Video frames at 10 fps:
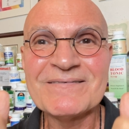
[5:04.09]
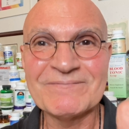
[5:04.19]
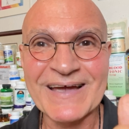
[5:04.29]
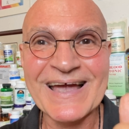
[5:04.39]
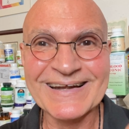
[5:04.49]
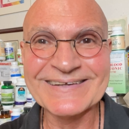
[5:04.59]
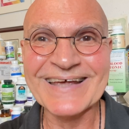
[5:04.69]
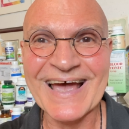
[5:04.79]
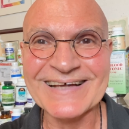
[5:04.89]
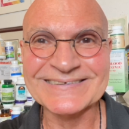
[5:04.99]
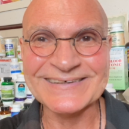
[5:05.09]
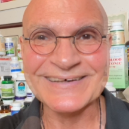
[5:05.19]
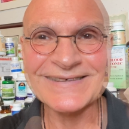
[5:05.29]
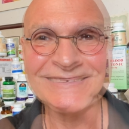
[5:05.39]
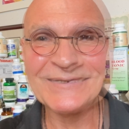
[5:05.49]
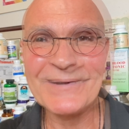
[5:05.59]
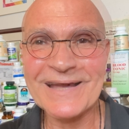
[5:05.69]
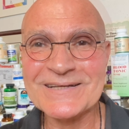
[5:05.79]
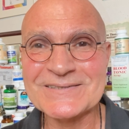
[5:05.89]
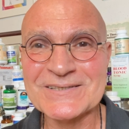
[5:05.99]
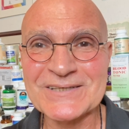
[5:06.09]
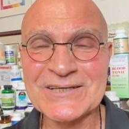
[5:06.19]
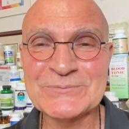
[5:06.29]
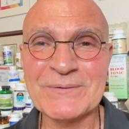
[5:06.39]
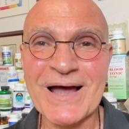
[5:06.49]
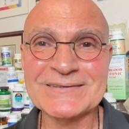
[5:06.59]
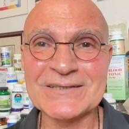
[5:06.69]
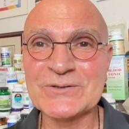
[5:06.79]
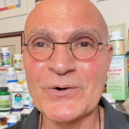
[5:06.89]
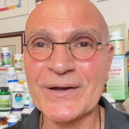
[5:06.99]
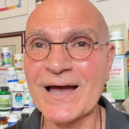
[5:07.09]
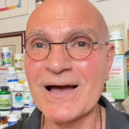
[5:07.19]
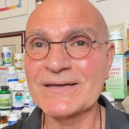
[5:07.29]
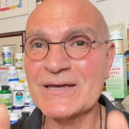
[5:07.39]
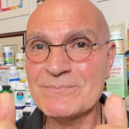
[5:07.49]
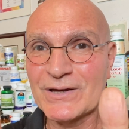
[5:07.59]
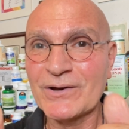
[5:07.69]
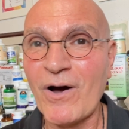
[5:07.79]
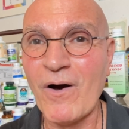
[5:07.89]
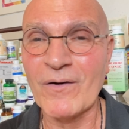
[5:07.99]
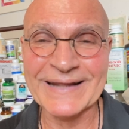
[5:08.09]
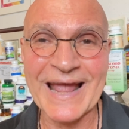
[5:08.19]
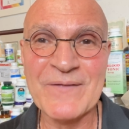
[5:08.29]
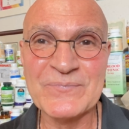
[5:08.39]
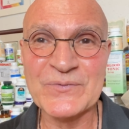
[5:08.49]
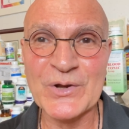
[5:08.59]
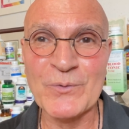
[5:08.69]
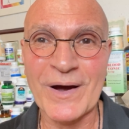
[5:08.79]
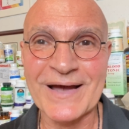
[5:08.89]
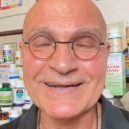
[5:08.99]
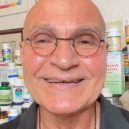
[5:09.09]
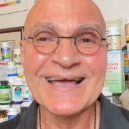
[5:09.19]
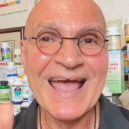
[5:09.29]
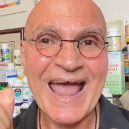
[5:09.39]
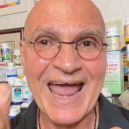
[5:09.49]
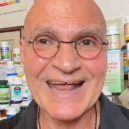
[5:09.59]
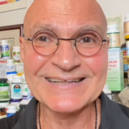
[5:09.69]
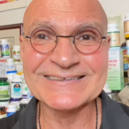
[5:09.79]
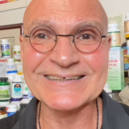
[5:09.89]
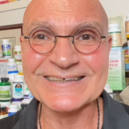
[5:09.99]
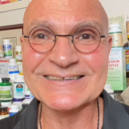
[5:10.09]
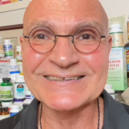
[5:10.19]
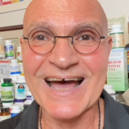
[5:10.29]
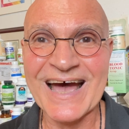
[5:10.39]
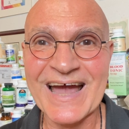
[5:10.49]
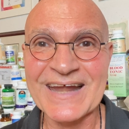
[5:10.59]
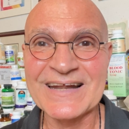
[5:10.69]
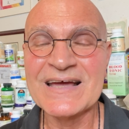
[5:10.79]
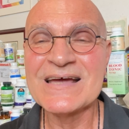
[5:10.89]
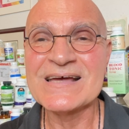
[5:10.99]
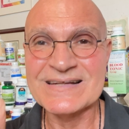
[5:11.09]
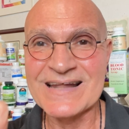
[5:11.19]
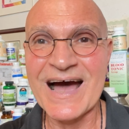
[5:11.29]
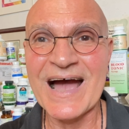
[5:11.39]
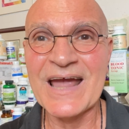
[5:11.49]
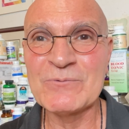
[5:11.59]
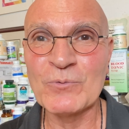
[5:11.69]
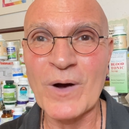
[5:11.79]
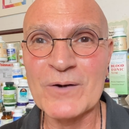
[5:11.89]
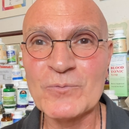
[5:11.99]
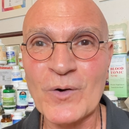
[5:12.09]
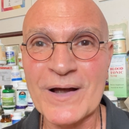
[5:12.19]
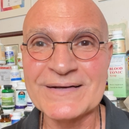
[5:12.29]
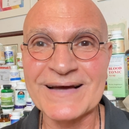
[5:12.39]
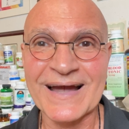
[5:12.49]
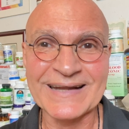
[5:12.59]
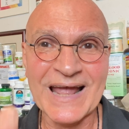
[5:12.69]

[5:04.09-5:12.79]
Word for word: Fantastic. If you have some kind of disease process going on, give me a call at 831 869 9119.